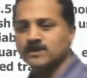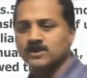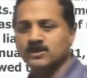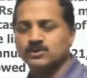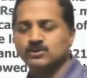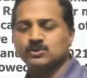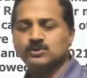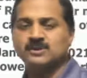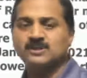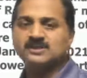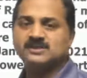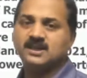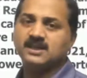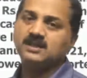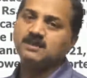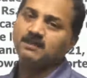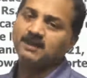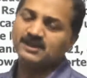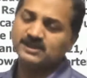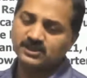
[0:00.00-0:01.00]
So these are the
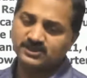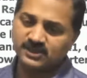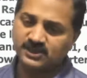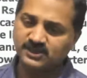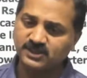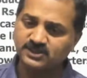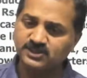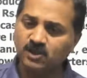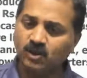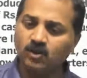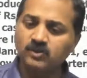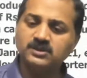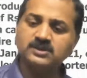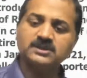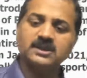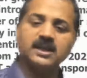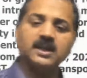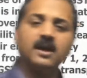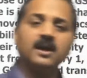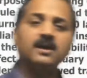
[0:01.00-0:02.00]
major changes. All the
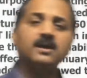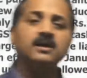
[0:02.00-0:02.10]
three are